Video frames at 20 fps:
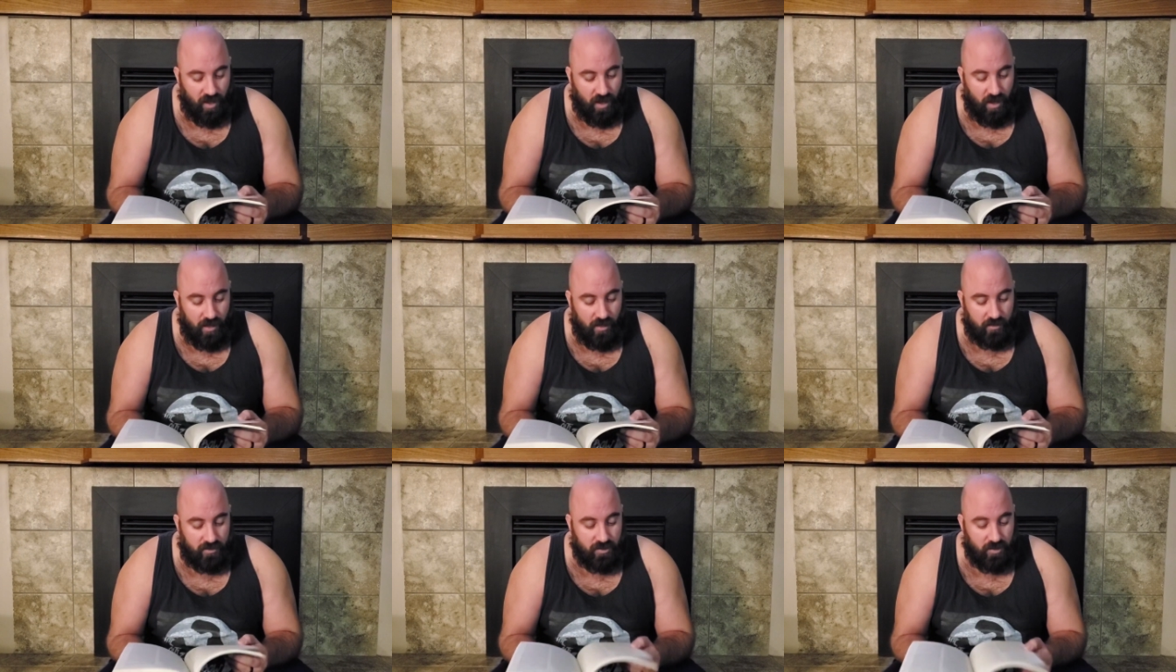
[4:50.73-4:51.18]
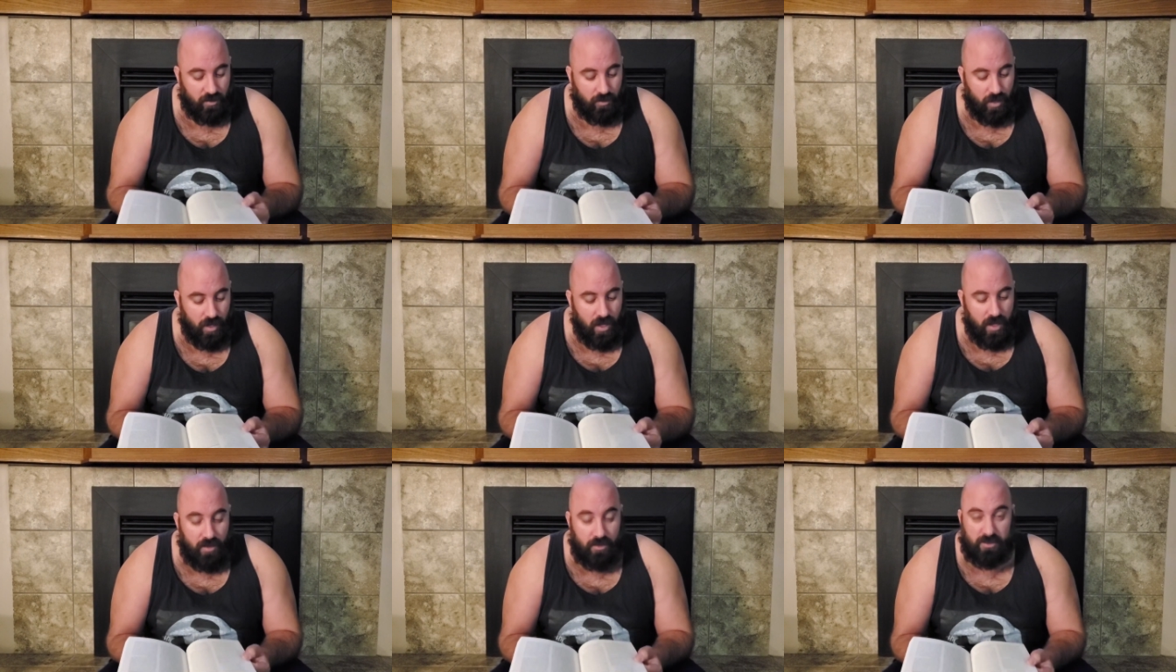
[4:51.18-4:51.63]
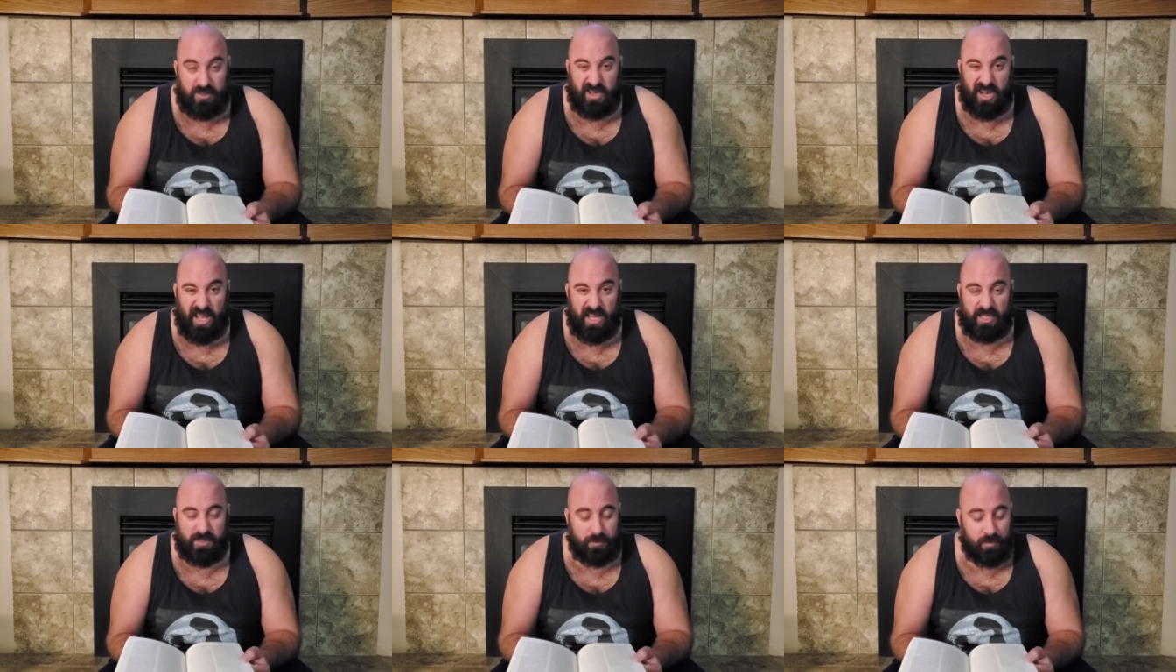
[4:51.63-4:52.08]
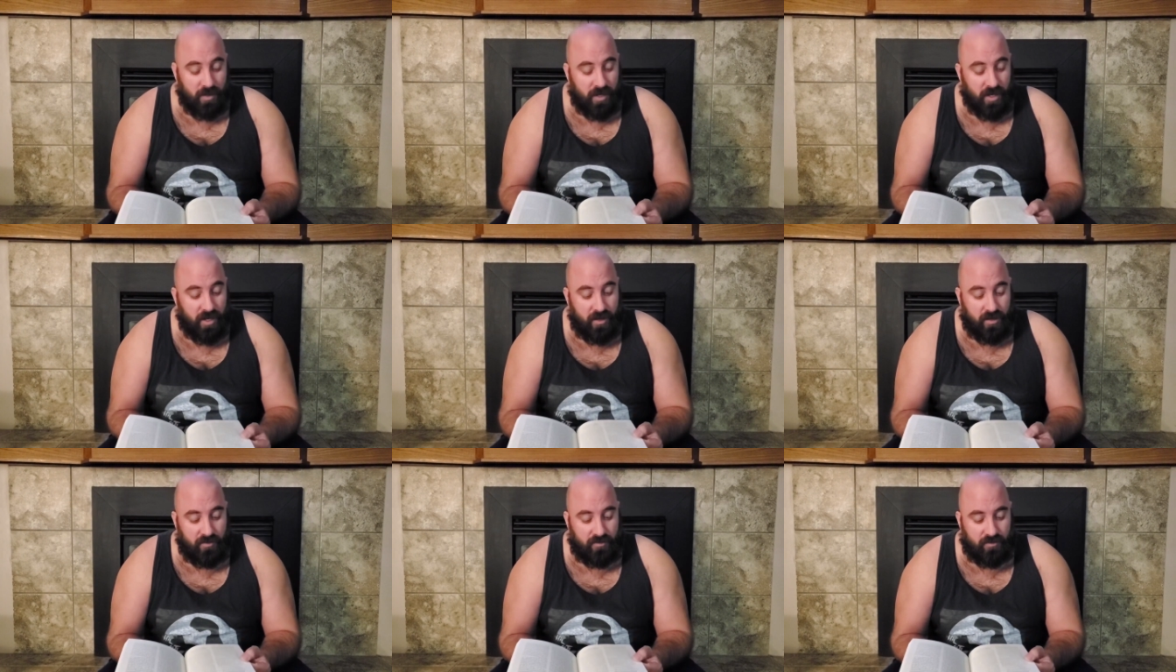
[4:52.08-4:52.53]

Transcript: Uh, so there's an expert here